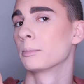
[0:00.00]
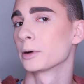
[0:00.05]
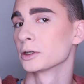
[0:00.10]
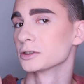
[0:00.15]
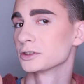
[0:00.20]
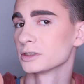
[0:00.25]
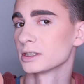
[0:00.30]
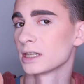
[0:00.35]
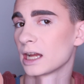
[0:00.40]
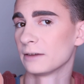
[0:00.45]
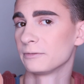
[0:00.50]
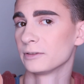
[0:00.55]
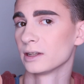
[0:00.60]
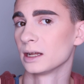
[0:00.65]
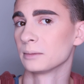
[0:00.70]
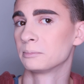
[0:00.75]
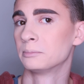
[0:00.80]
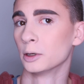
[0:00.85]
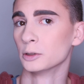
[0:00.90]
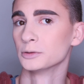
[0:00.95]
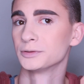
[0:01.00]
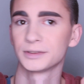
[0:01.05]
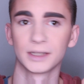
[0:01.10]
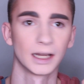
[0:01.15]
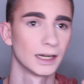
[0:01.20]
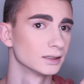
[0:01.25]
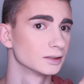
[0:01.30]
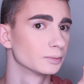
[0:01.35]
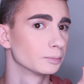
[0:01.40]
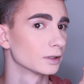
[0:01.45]
Personally, I feel like both
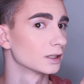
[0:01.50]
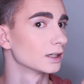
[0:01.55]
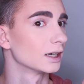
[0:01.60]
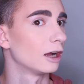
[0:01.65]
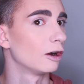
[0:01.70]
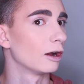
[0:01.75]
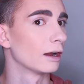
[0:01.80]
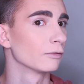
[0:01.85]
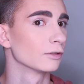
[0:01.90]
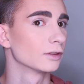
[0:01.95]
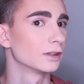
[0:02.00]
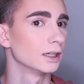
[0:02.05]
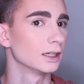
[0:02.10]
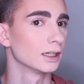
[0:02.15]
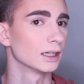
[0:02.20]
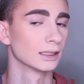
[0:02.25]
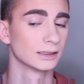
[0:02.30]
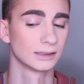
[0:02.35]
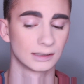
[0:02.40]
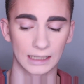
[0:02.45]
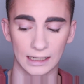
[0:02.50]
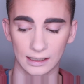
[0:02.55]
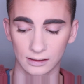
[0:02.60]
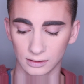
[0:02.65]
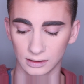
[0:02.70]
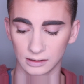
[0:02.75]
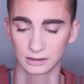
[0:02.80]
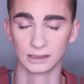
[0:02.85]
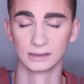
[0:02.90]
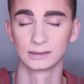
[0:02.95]
sides blended out everything
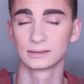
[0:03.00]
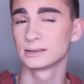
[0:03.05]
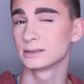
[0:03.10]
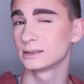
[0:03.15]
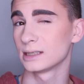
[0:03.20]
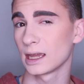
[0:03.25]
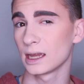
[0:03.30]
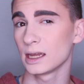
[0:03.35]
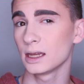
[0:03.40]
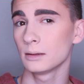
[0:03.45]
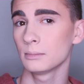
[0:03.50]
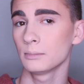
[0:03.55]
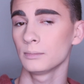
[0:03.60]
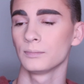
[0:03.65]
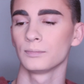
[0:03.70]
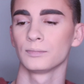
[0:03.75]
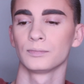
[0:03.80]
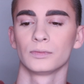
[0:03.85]
exactly the same.